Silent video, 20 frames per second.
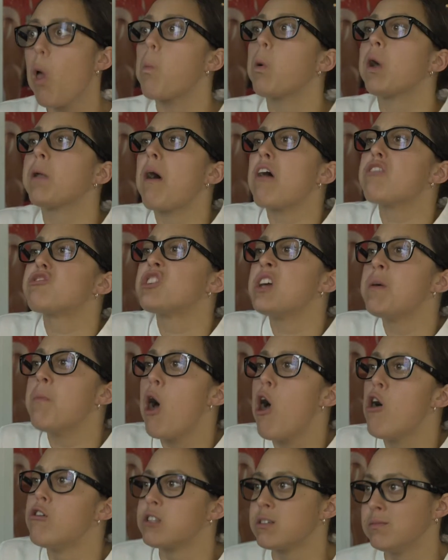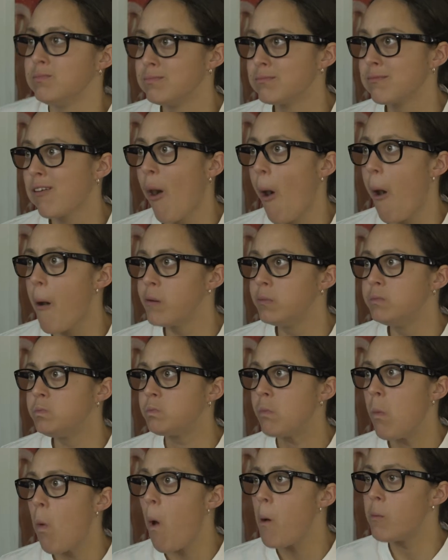Well, our GMOs.
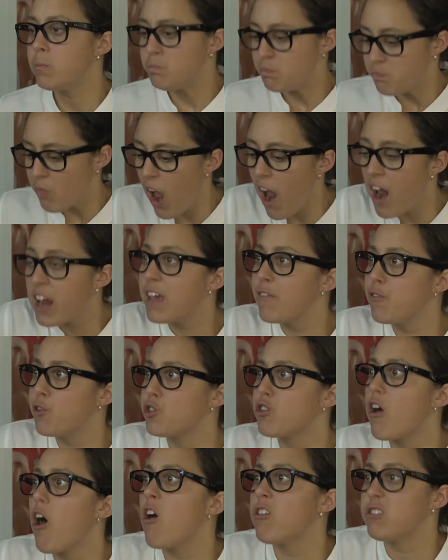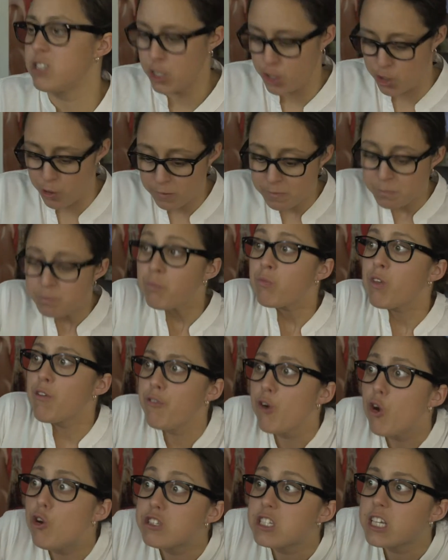I give you the answer to
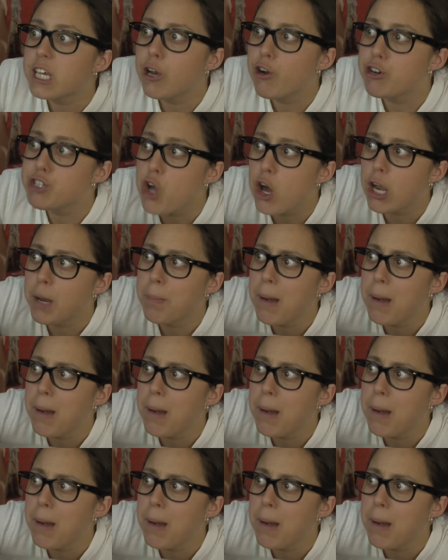food security on a